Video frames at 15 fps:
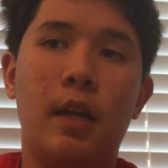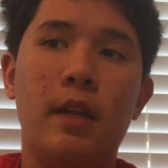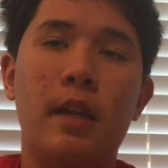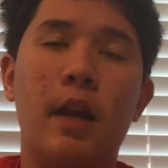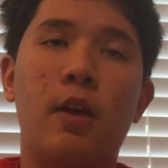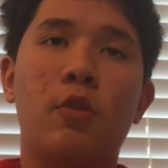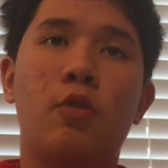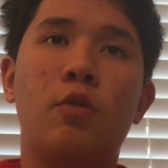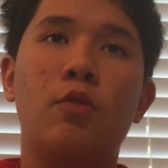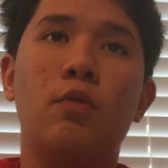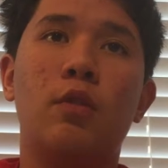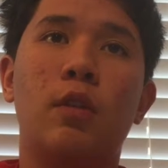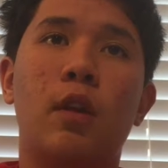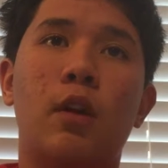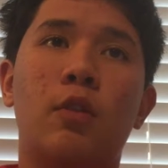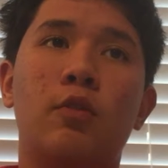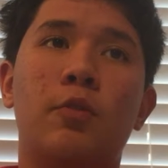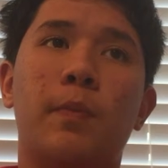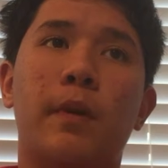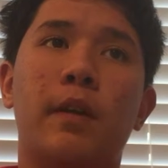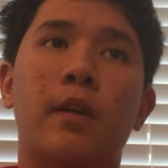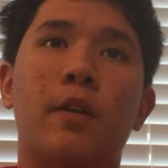And now who
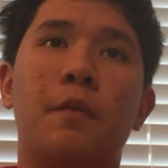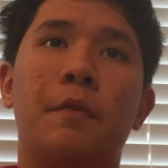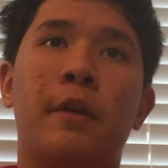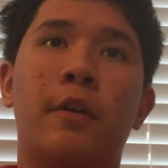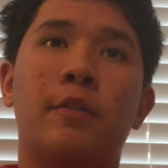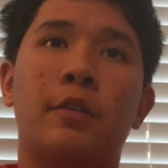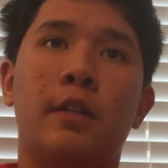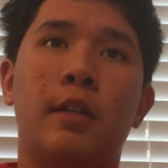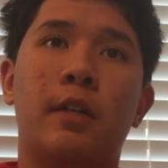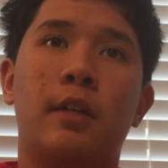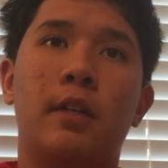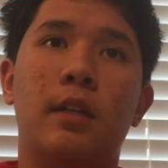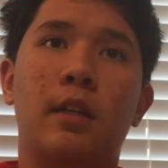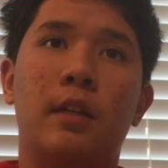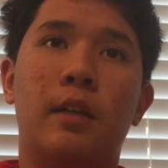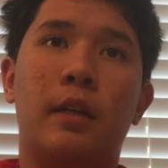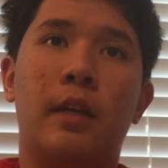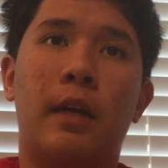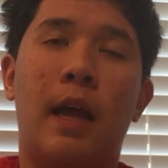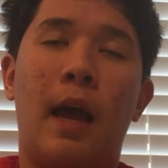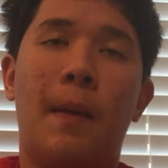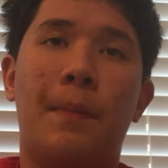knows what else could
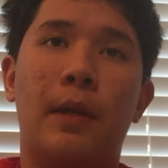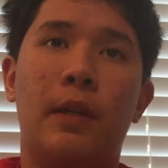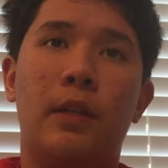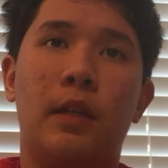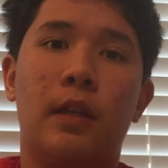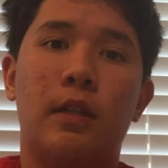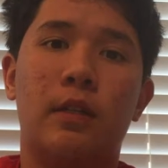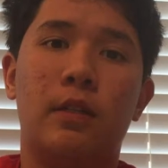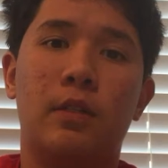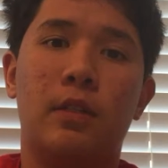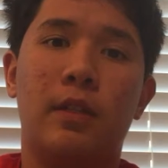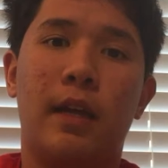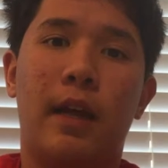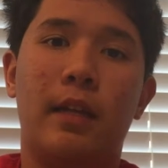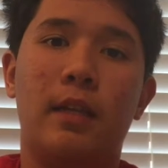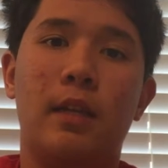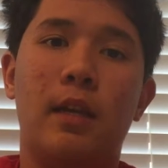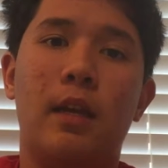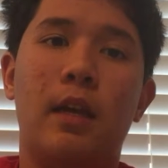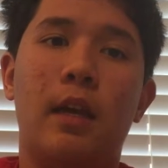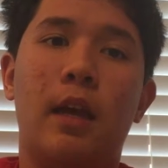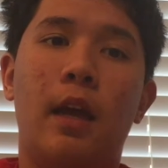happen to that.
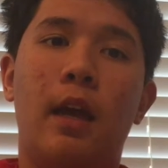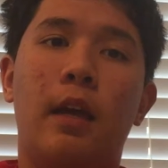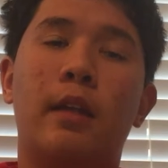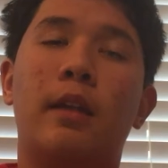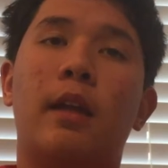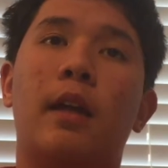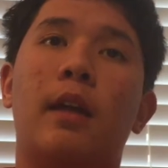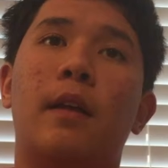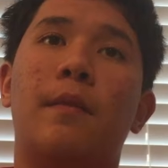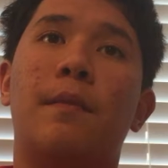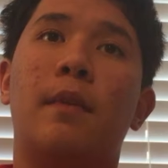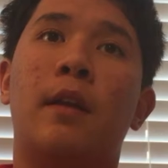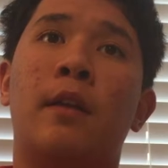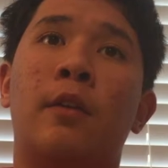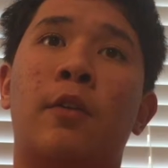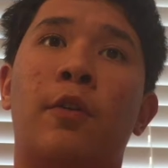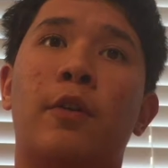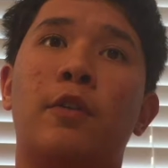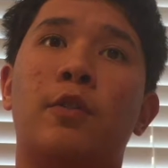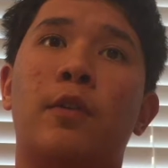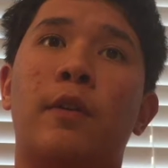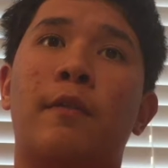And
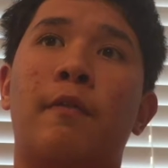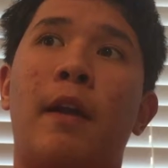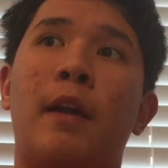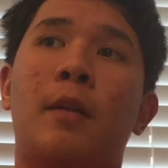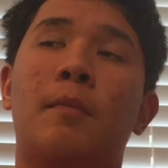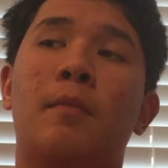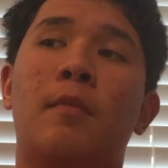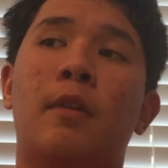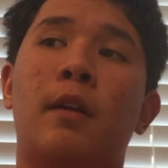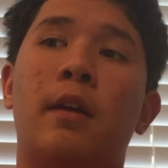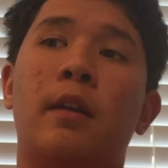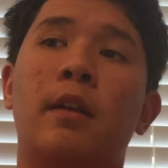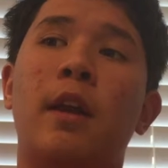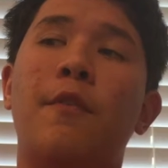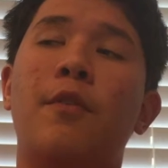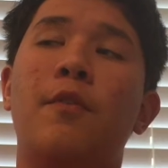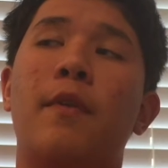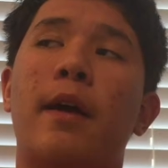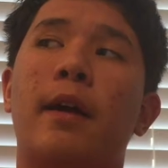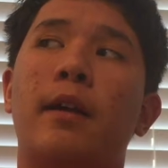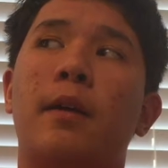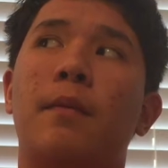going to another
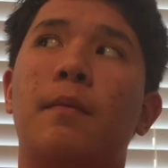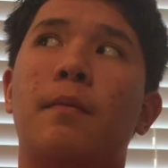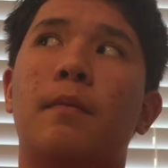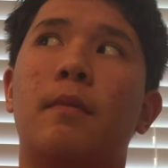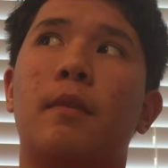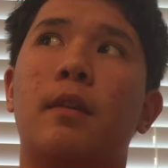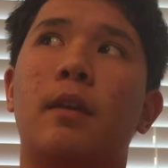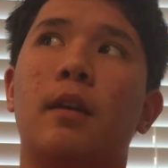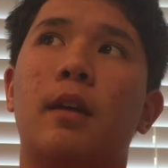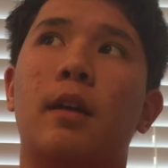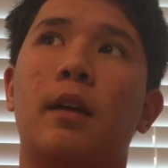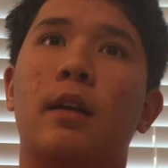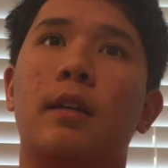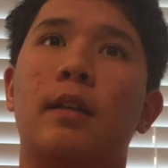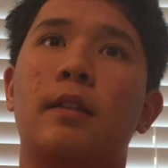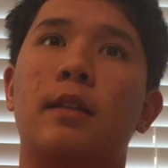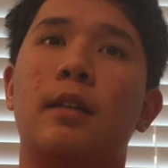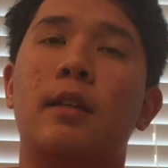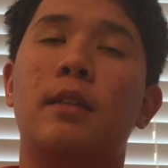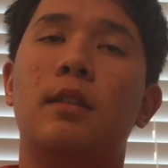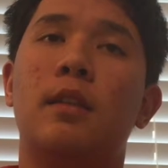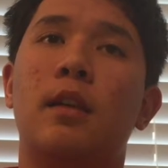random
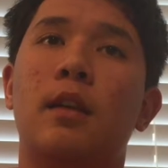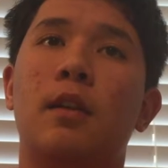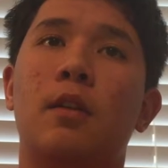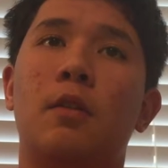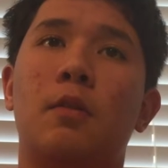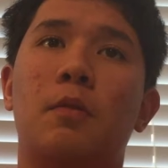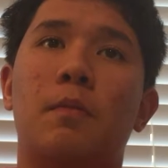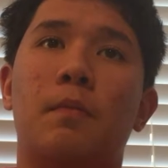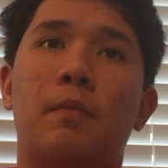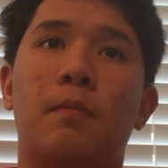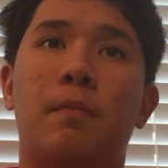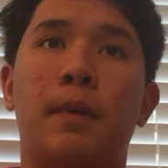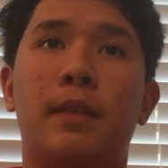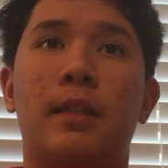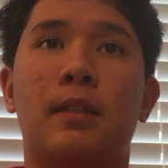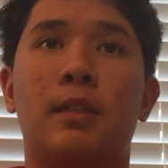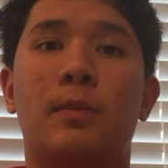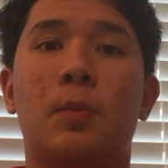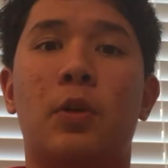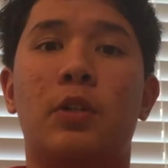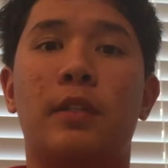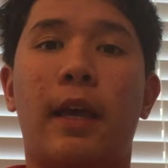disease, but this
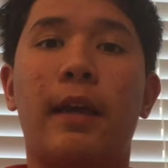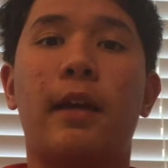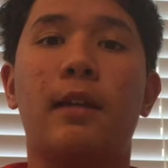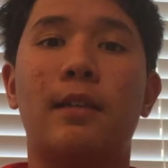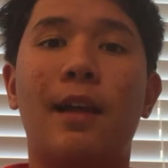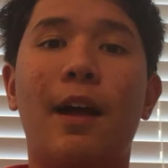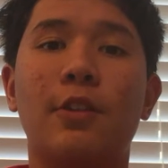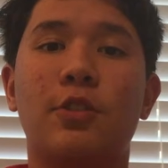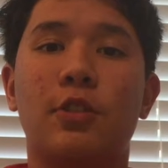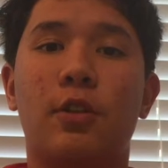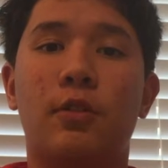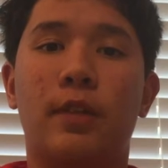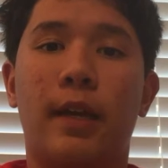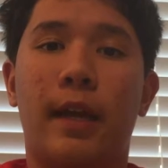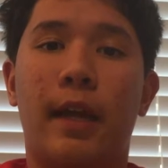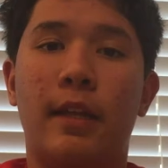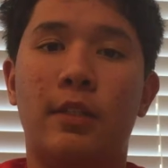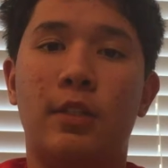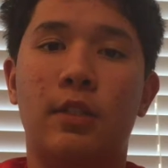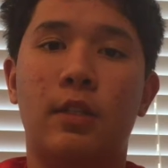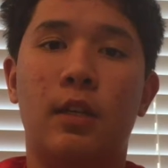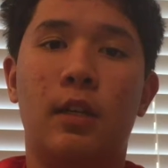is more psychological than
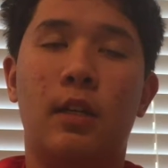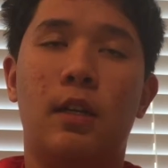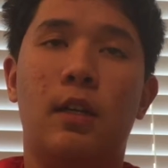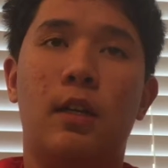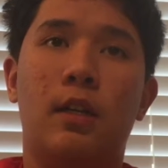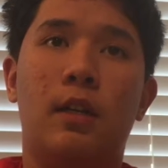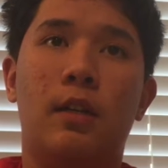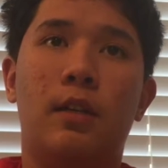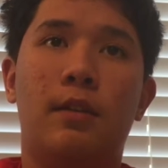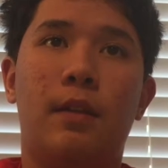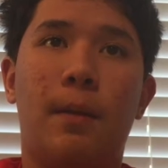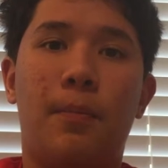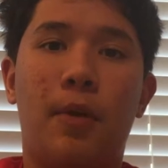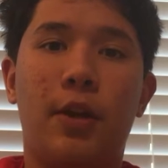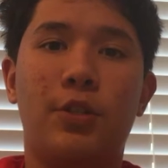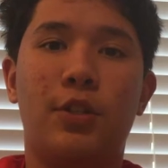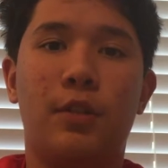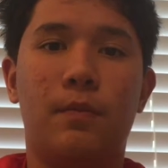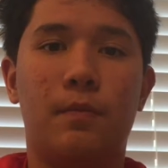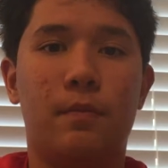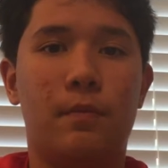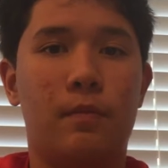cancer,
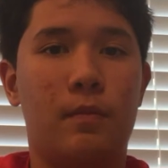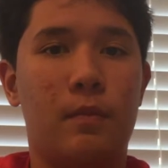depression.